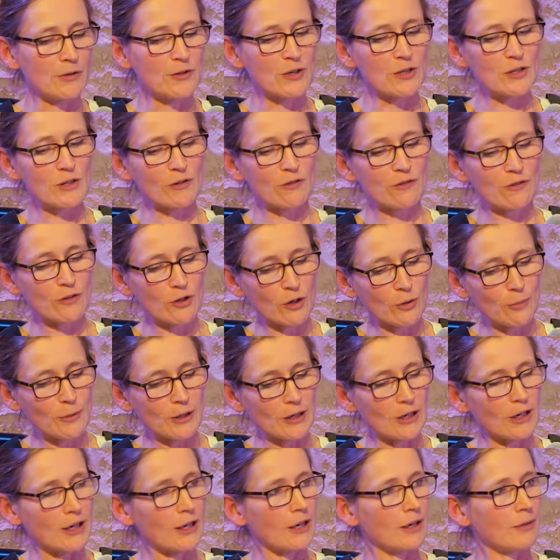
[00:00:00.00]
There's a
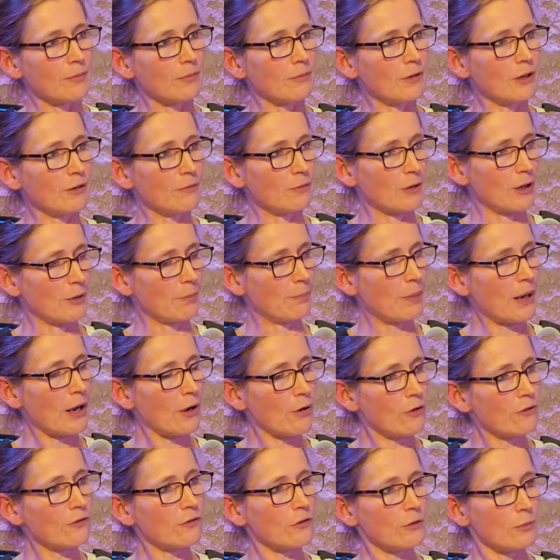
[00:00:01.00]
phenomenally a
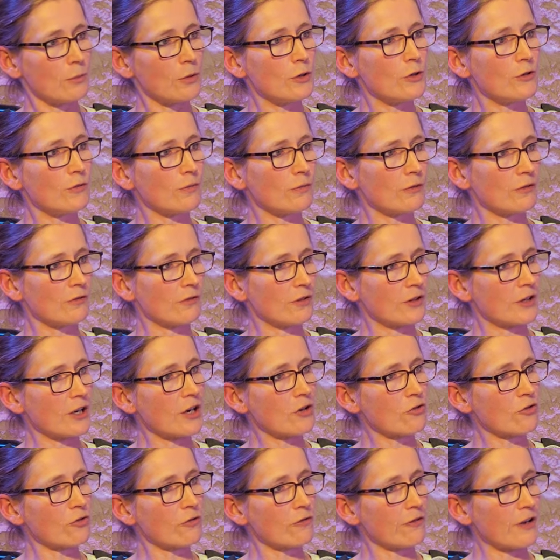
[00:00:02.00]
powerful movement for
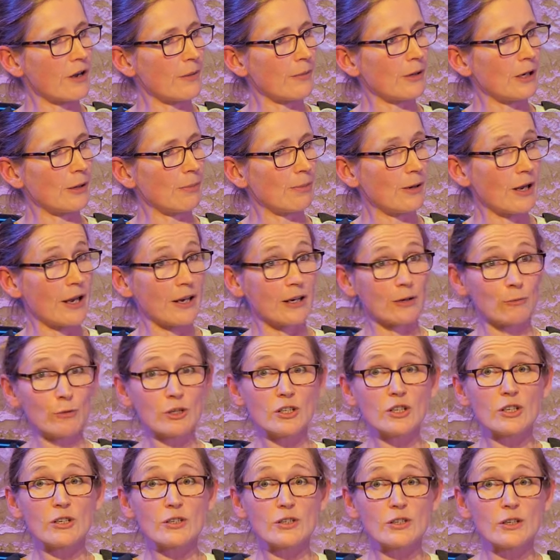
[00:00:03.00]
natural family planning,
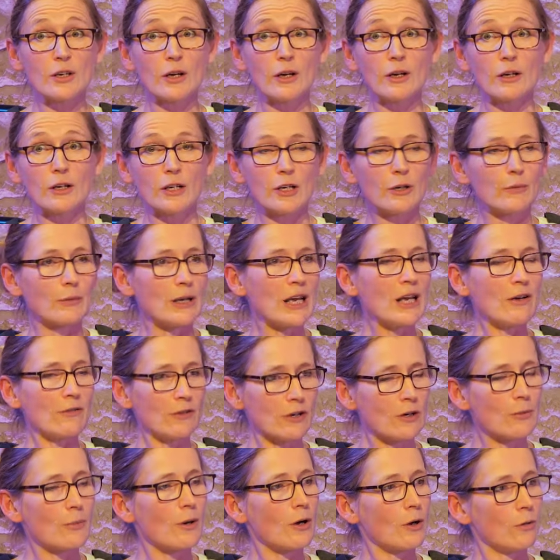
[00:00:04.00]
which is, you know,
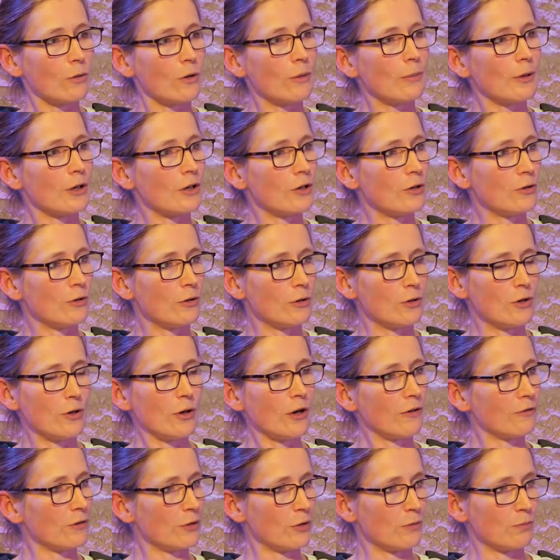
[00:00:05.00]
even among women
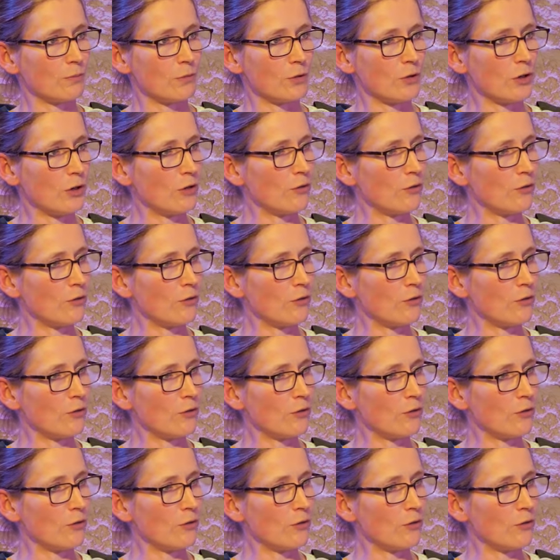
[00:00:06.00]
who